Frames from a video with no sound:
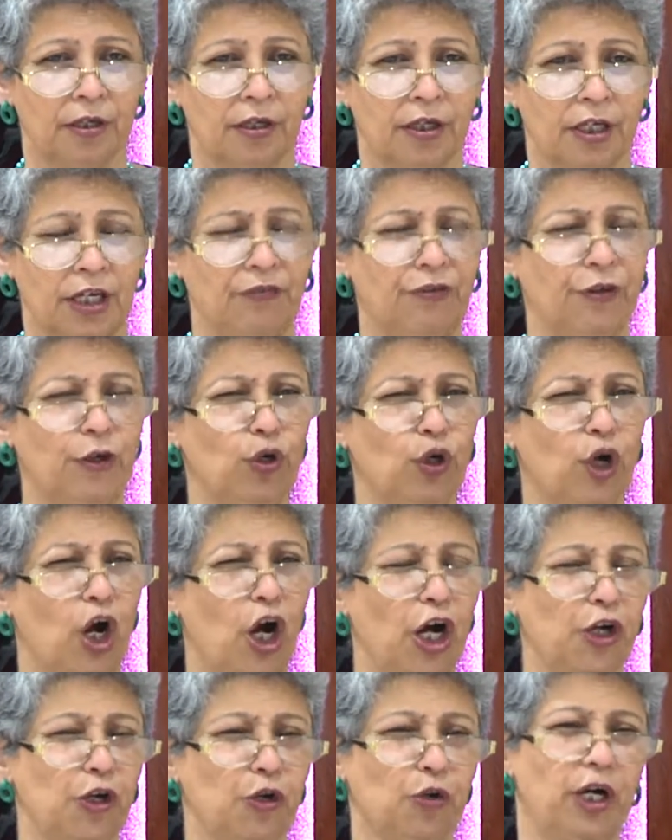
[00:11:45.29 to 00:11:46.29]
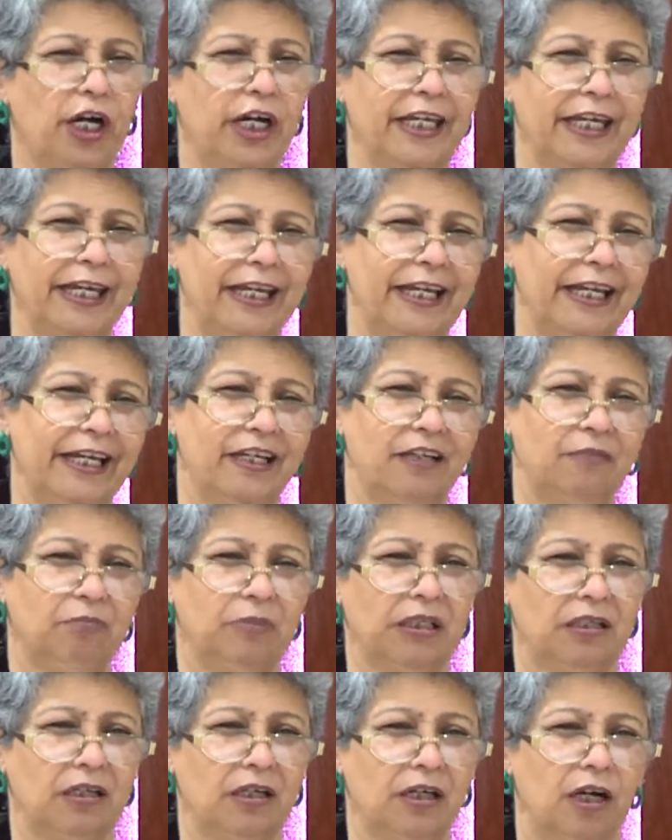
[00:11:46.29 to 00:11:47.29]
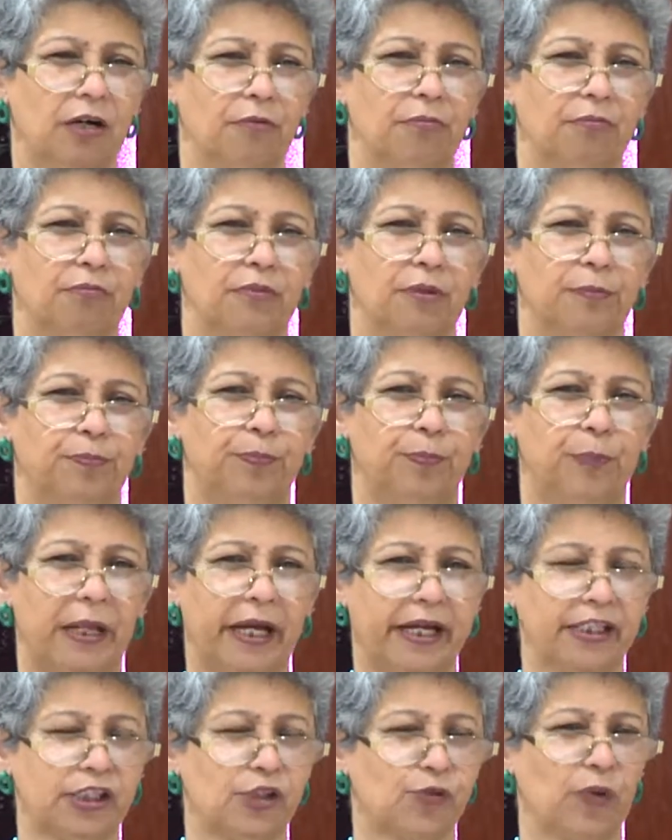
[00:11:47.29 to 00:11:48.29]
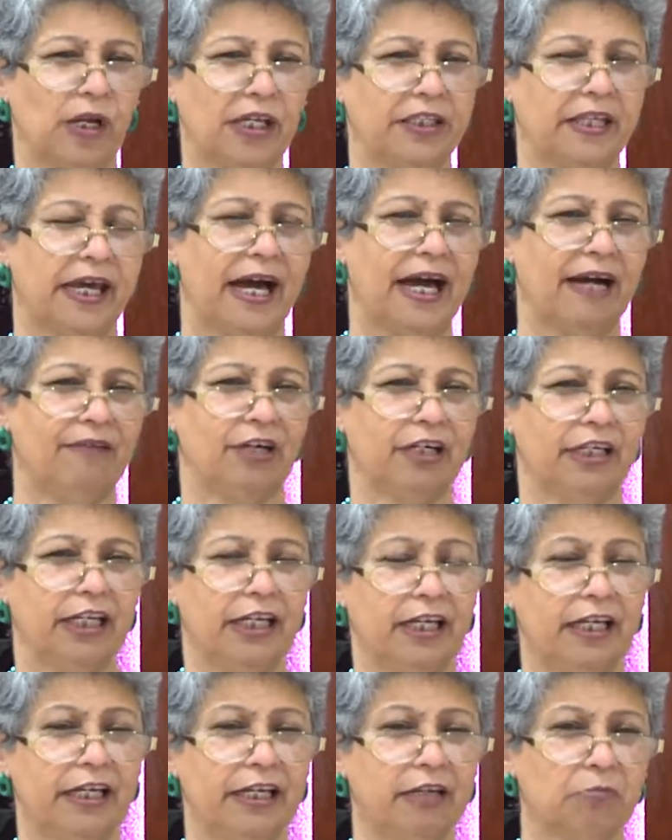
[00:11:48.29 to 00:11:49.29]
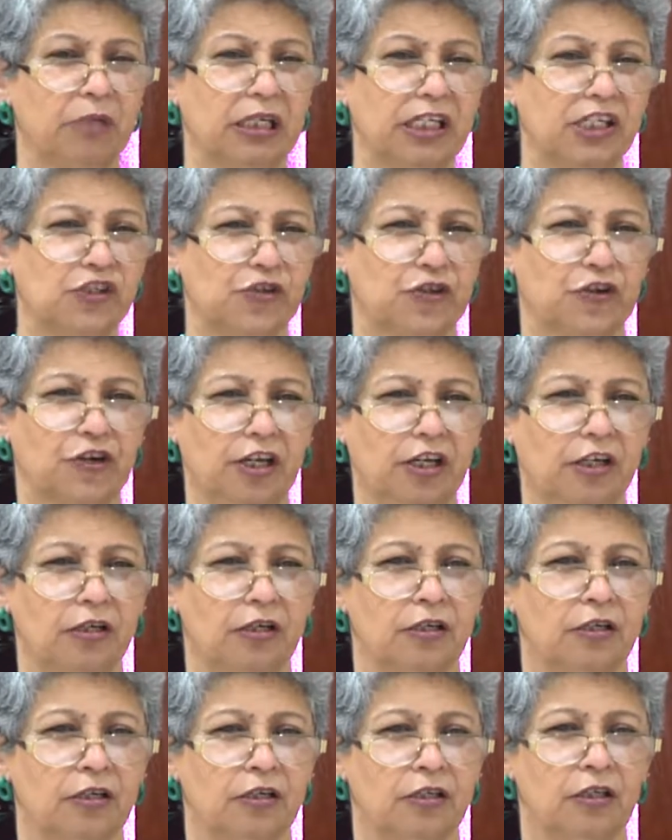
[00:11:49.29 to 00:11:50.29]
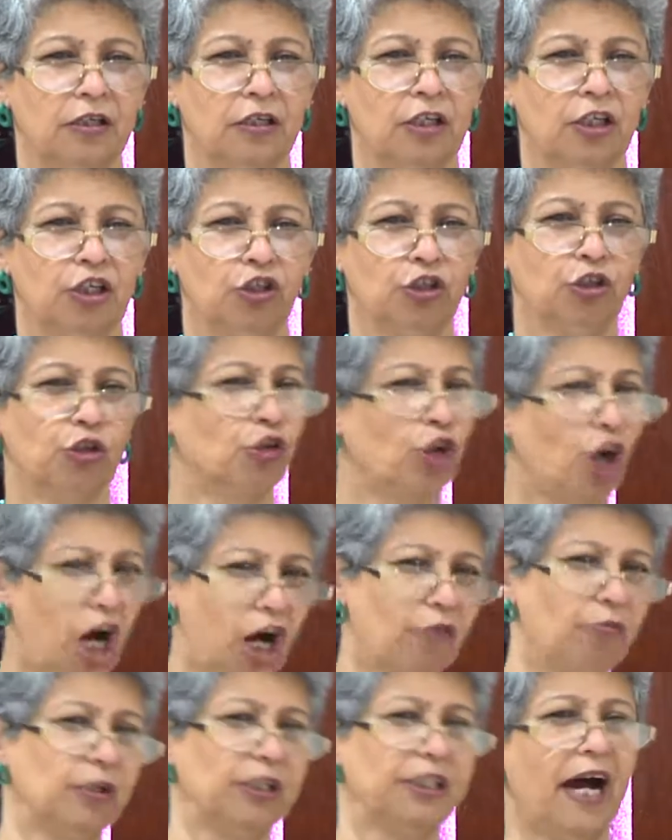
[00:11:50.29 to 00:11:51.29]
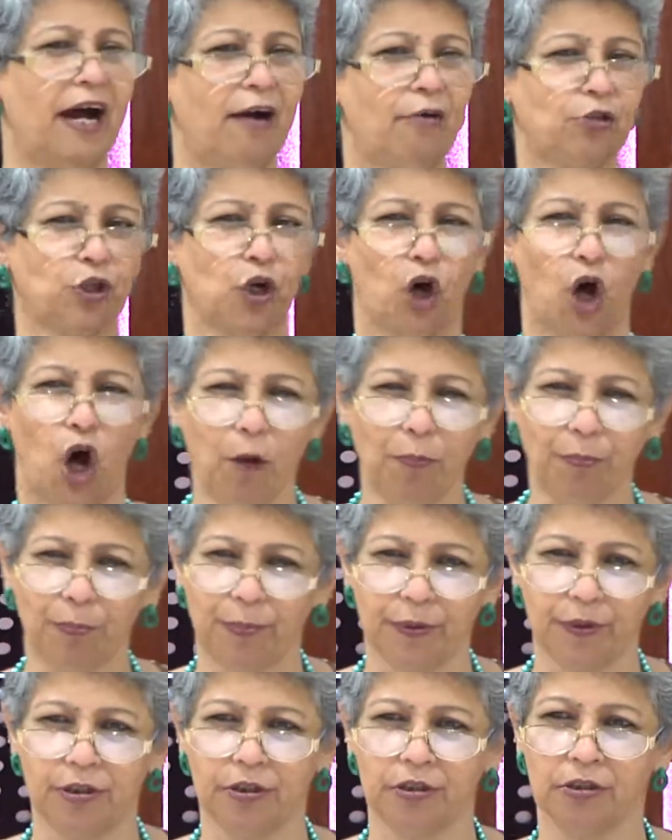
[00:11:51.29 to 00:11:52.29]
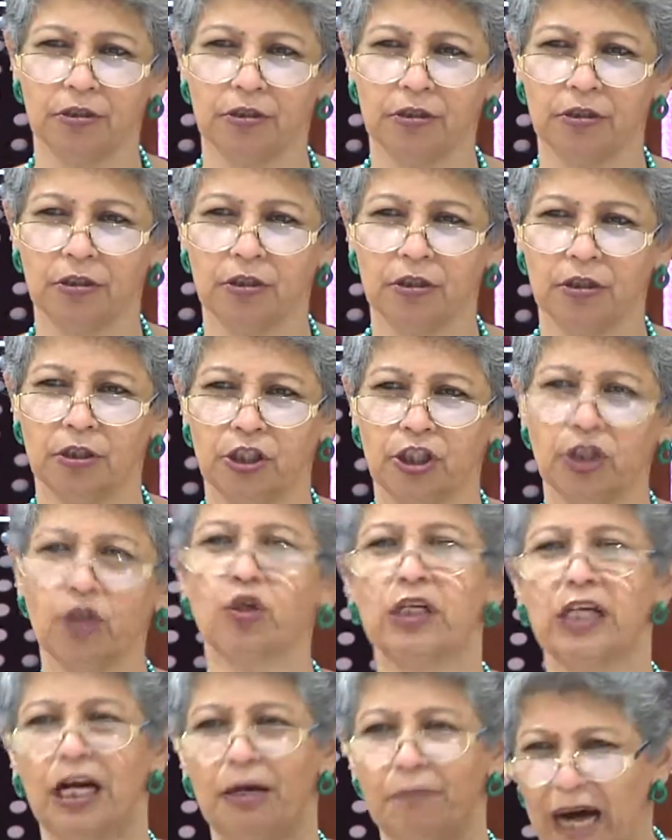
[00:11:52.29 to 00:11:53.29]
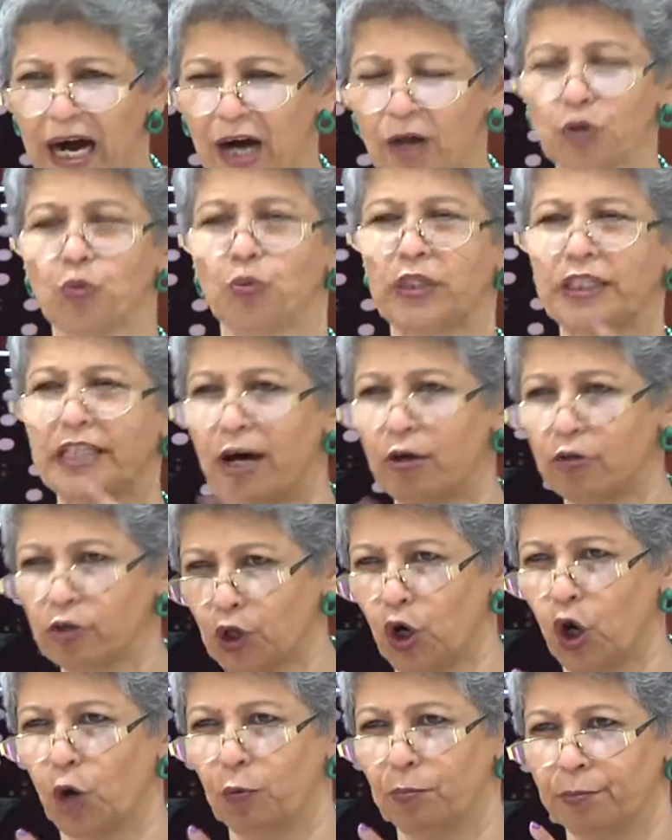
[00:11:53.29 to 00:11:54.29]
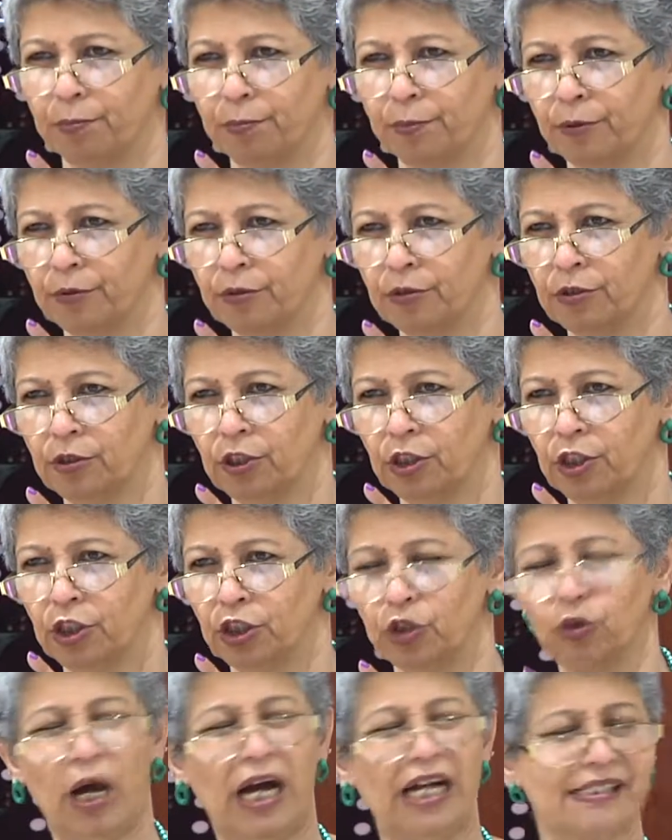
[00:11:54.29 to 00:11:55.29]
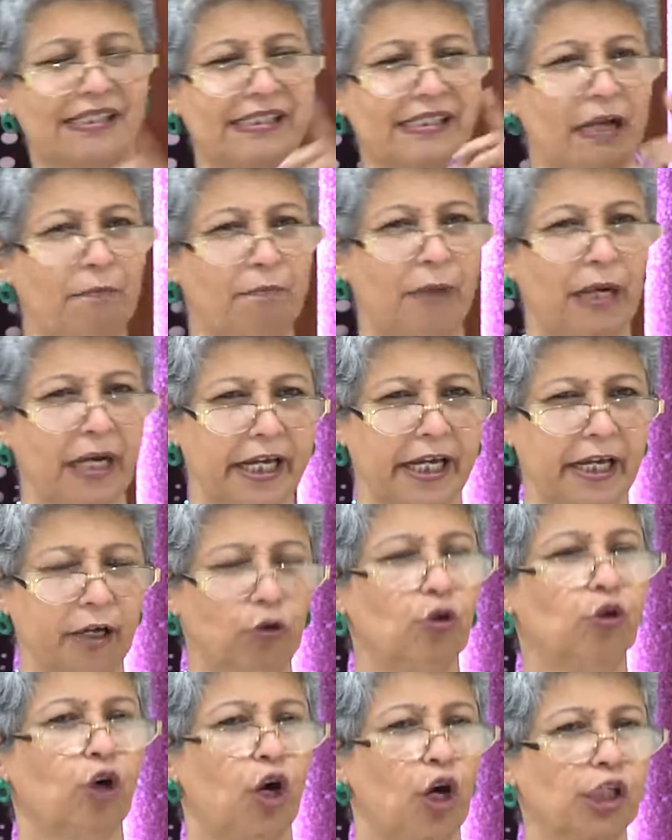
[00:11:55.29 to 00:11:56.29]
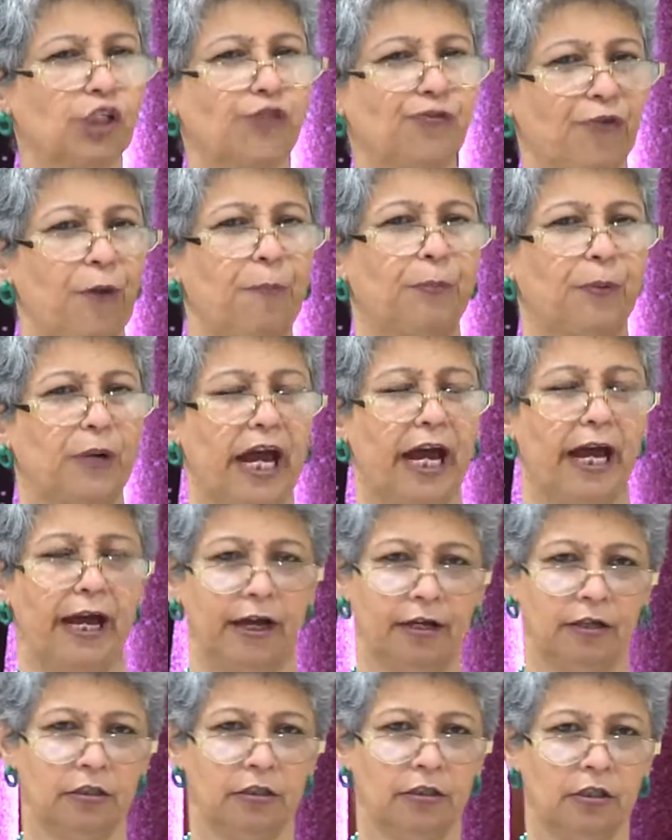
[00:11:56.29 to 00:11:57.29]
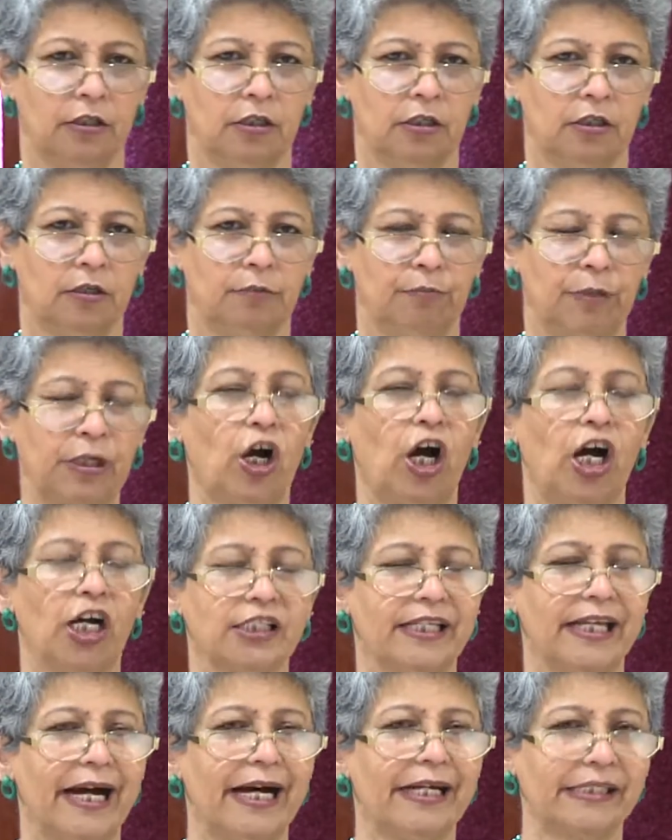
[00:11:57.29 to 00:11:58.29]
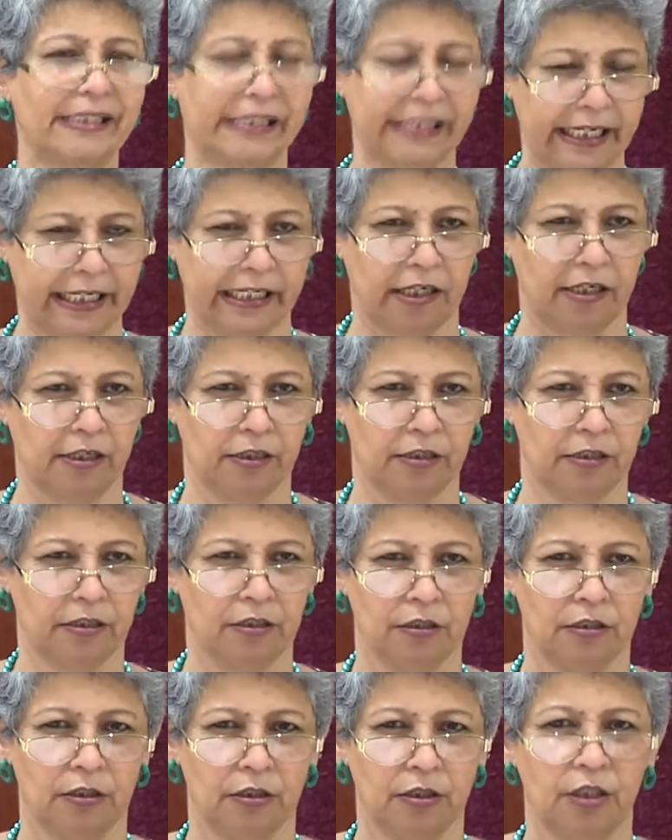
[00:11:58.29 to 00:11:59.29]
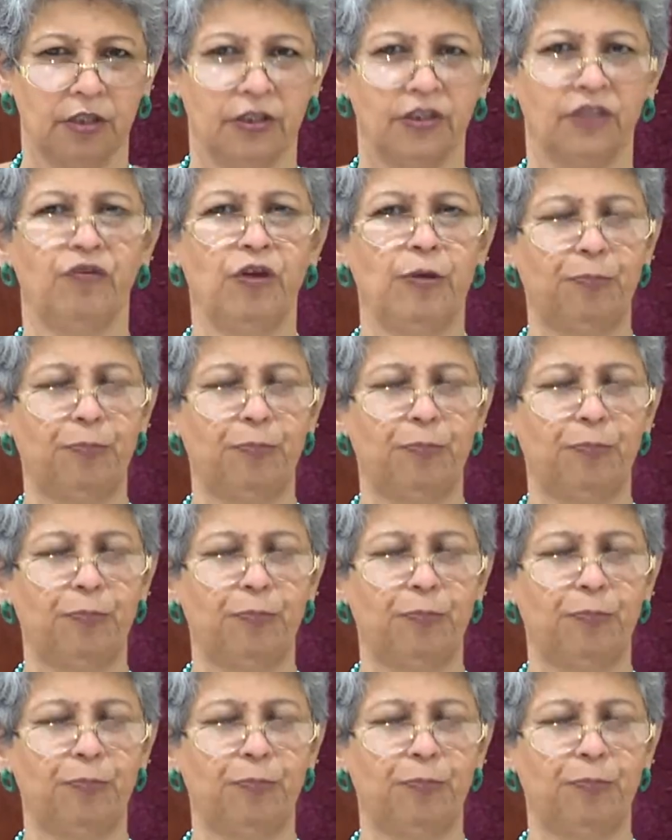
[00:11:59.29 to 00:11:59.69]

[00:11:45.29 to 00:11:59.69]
If you go to a healing place where they have a healing ministry, you go without hope, you'll come out without hope. You ask somebody who goes for prayer because they are sick. We